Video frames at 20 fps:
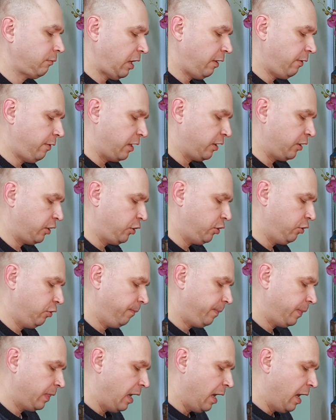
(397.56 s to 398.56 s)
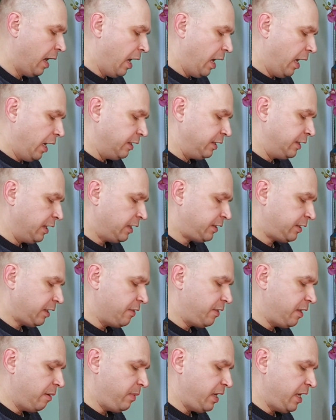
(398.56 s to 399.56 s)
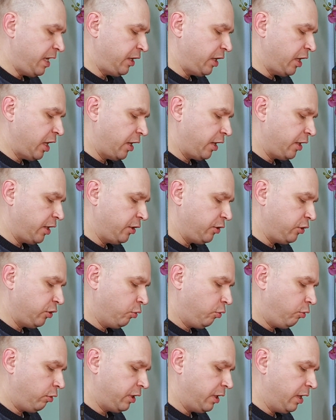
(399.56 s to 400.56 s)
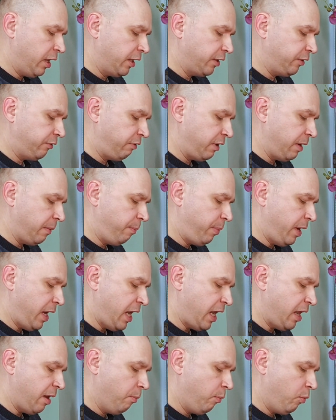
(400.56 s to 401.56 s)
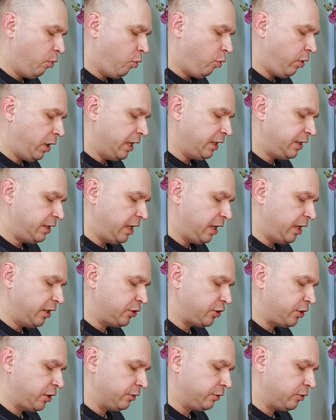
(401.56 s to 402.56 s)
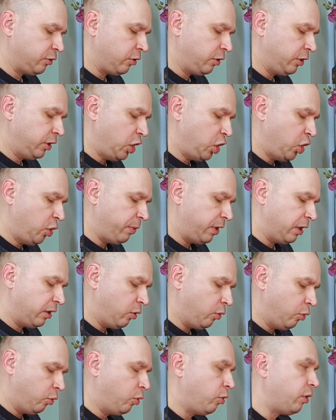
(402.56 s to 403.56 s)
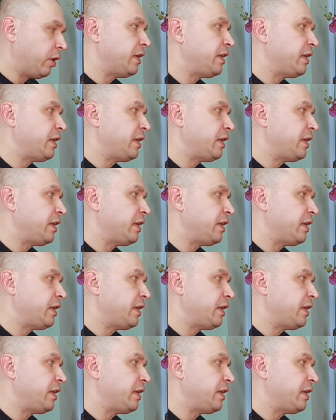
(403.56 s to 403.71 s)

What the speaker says: Thank you. Does the media in your country pay more attention to global or